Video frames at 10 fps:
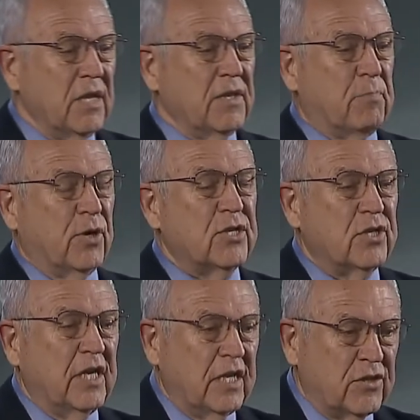The
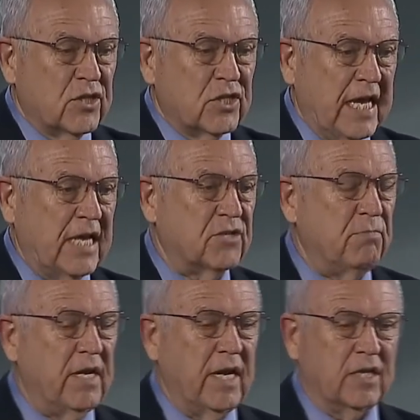president at this last
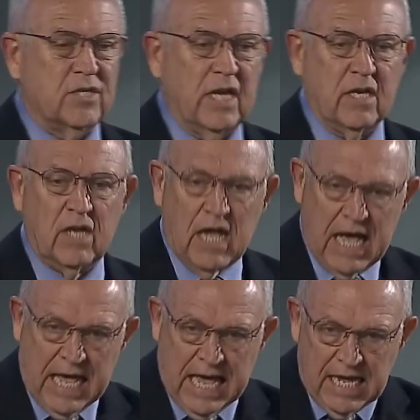meeting said,
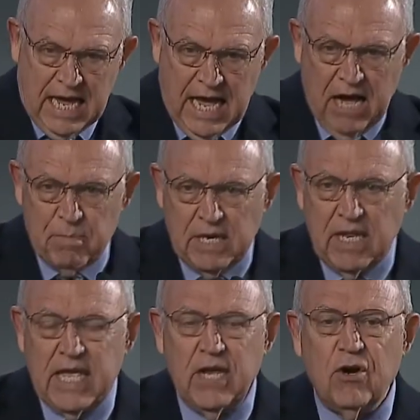how many
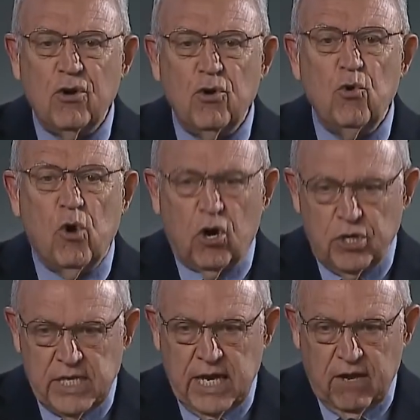here who are
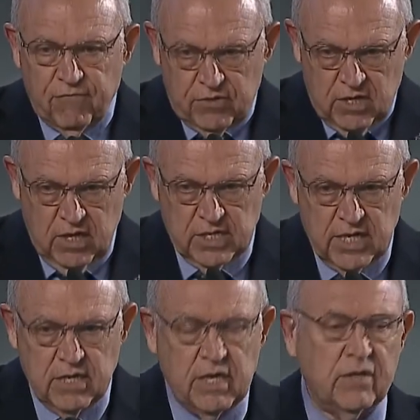deaf
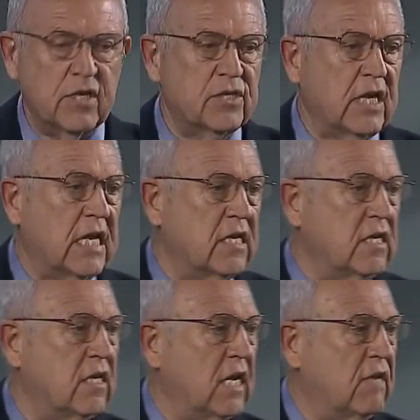attending this
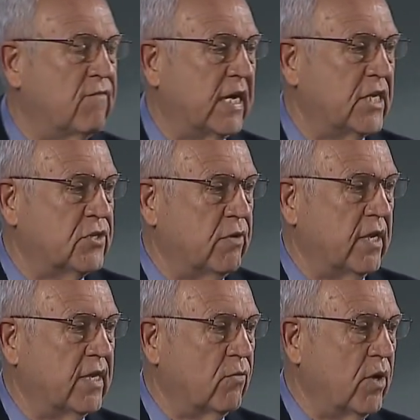
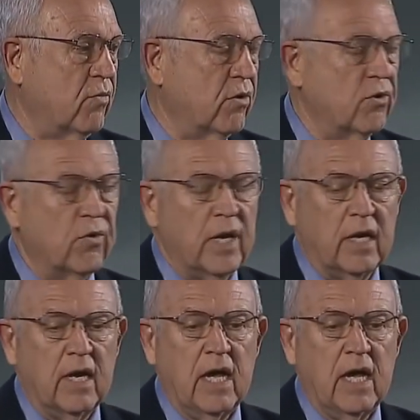advisory that we were doing,